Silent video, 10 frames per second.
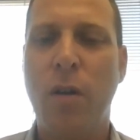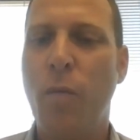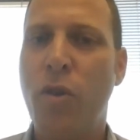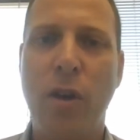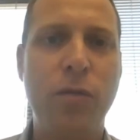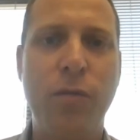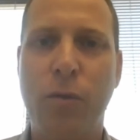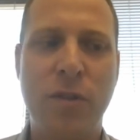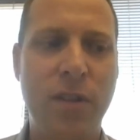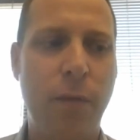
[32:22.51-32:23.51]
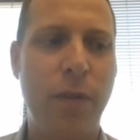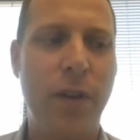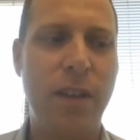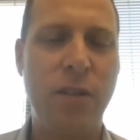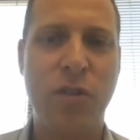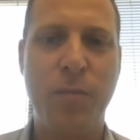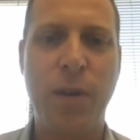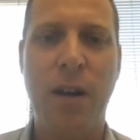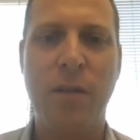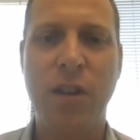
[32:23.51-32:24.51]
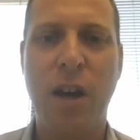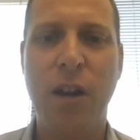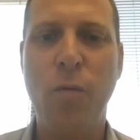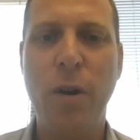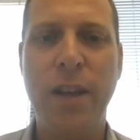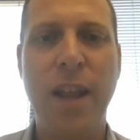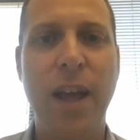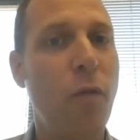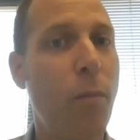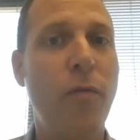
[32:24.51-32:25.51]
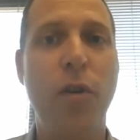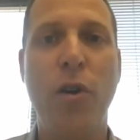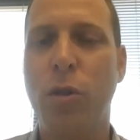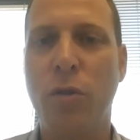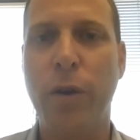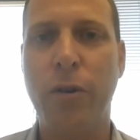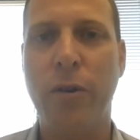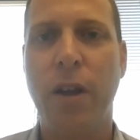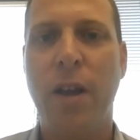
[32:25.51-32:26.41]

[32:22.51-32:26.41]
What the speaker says: which I use for stuff that interests me outside of work. And I have a professional Twitter.